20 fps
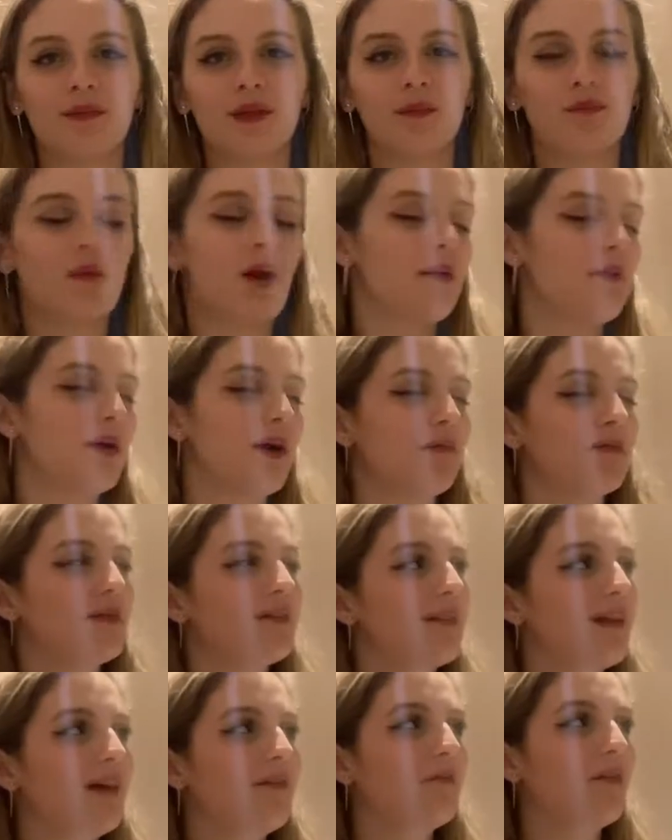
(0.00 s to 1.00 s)
Maybe I'm just
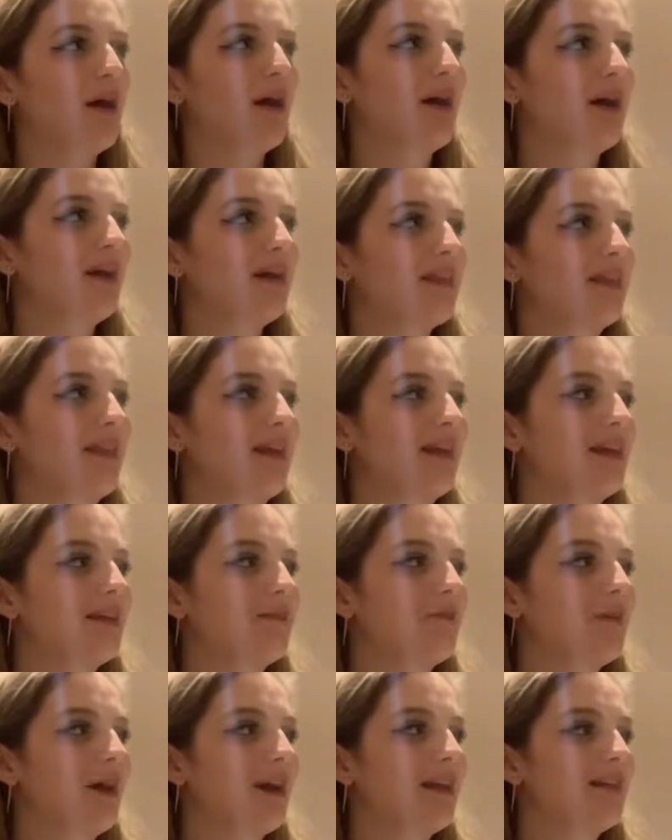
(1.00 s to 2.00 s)
like thinking
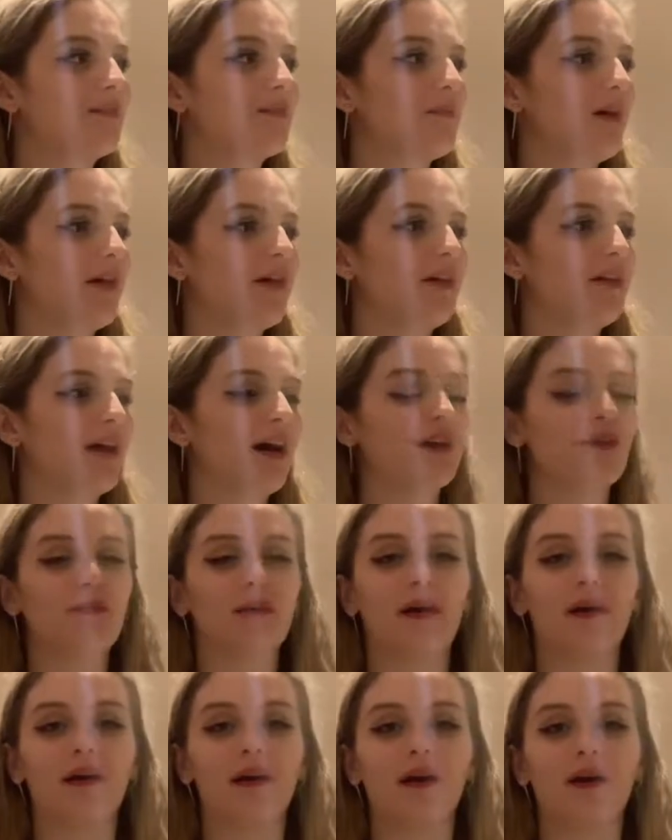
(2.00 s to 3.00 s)
way into my own head
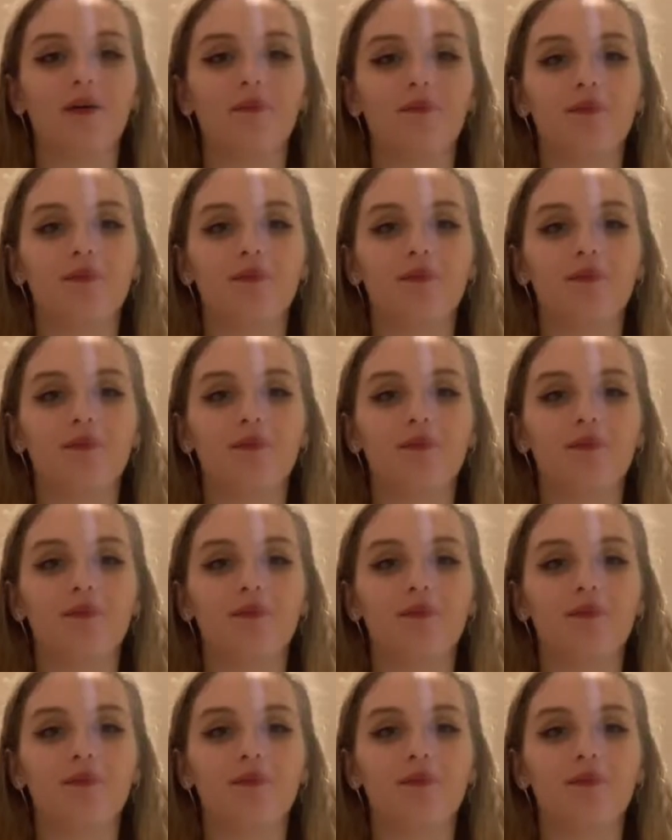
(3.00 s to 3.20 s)
about it.